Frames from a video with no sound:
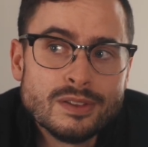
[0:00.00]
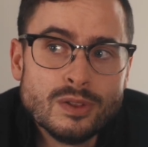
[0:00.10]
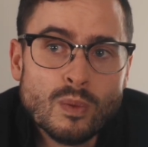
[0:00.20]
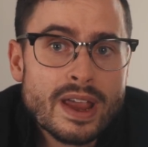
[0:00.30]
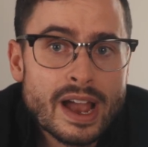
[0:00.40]

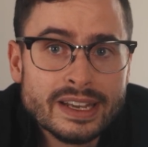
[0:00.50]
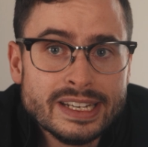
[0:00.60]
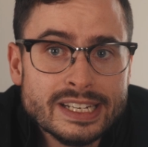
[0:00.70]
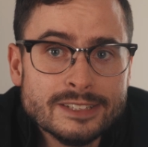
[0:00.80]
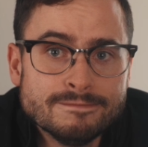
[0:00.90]
The way I
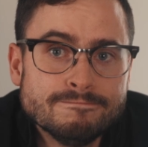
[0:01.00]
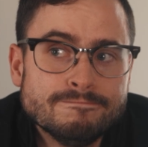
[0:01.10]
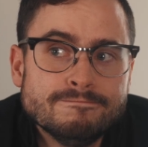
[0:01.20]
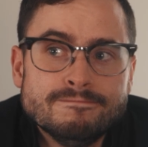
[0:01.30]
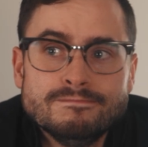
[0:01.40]
need it,
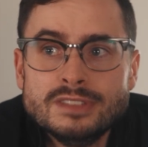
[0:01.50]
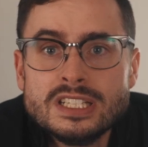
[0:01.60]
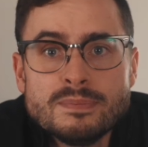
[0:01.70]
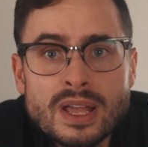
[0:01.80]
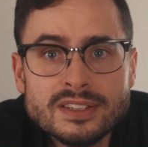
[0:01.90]

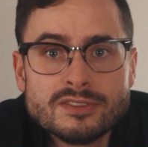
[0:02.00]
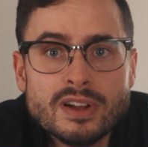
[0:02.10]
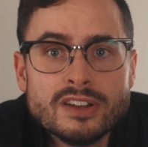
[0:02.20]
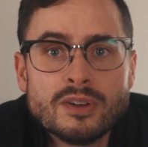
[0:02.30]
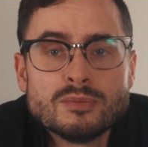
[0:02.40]
it depends,
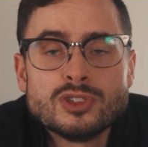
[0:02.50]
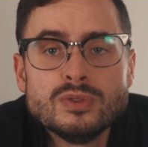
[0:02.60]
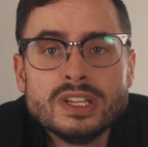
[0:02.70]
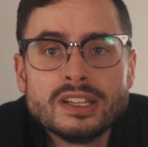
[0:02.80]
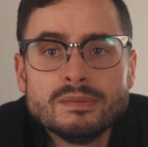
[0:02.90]
right? If I'm
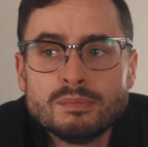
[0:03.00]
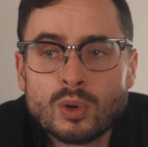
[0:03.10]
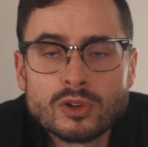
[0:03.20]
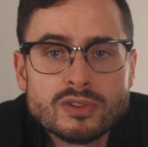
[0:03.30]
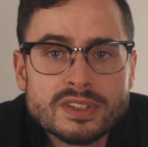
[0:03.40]
shooting
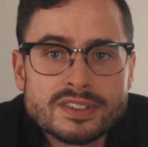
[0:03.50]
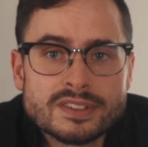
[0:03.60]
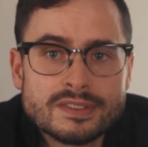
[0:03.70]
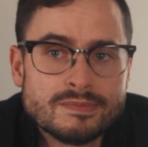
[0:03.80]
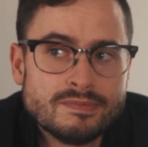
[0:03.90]

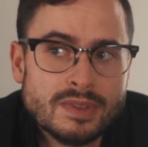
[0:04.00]
portraits,